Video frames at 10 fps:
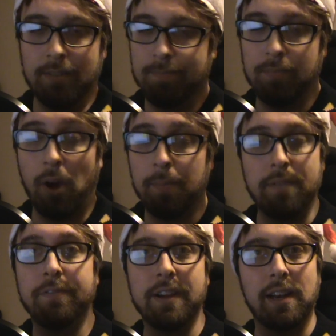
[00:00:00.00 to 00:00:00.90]
not
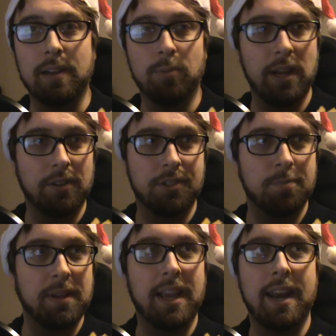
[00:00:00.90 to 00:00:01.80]
been feeling well,
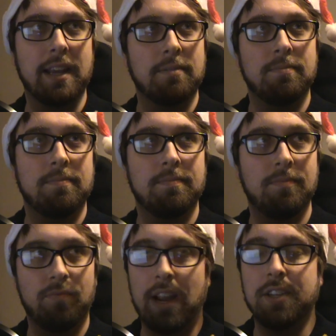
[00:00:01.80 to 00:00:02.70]
just been getting
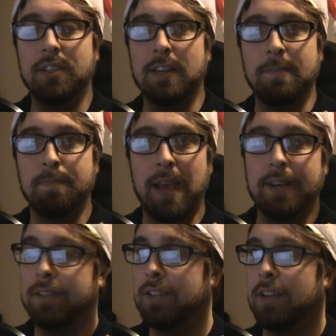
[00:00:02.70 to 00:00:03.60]
rest in bed
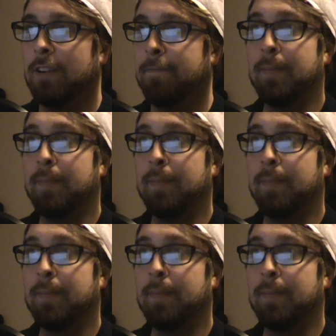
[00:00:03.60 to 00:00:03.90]
and stuff.